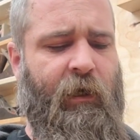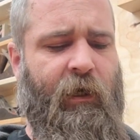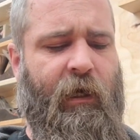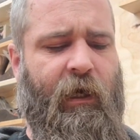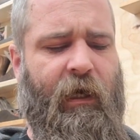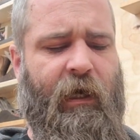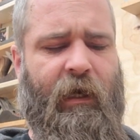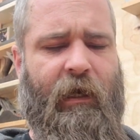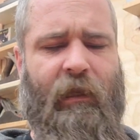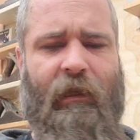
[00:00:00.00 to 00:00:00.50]

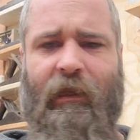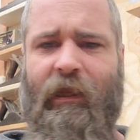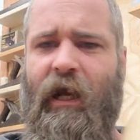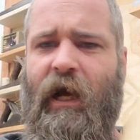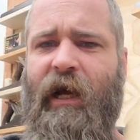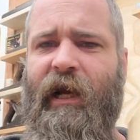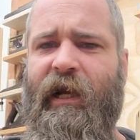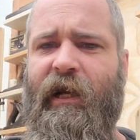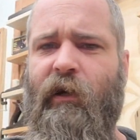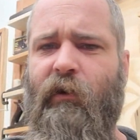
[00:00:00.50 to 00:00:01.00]

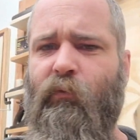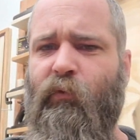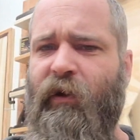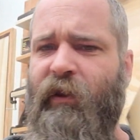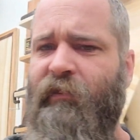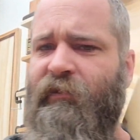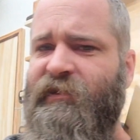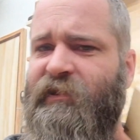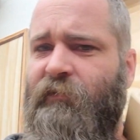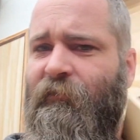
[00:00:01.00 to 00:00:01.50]
lined
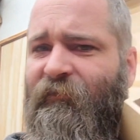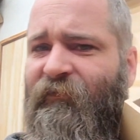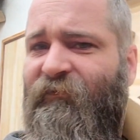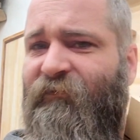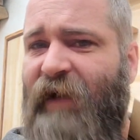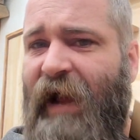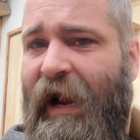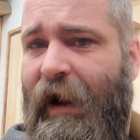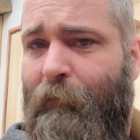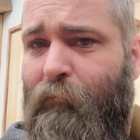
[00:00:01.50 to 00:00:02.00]
with some
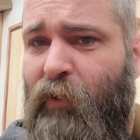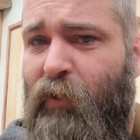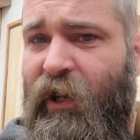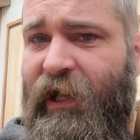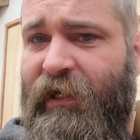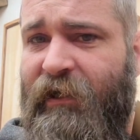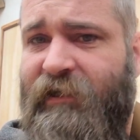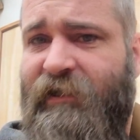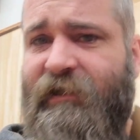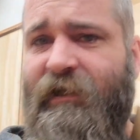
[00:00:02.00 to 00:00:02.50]

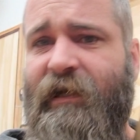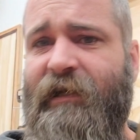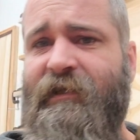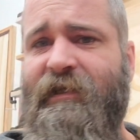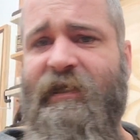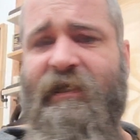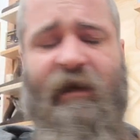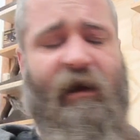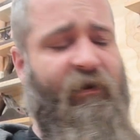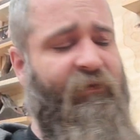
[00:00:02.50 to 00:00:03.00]
fabrics and
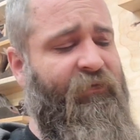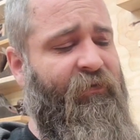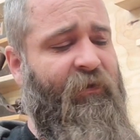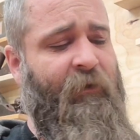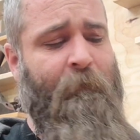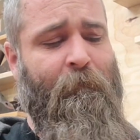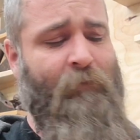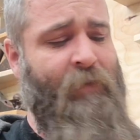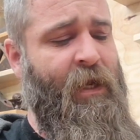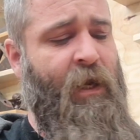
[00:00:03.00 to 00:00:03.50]

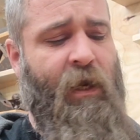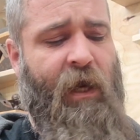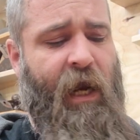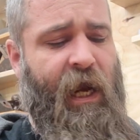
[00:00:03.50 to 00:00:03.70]
stuff.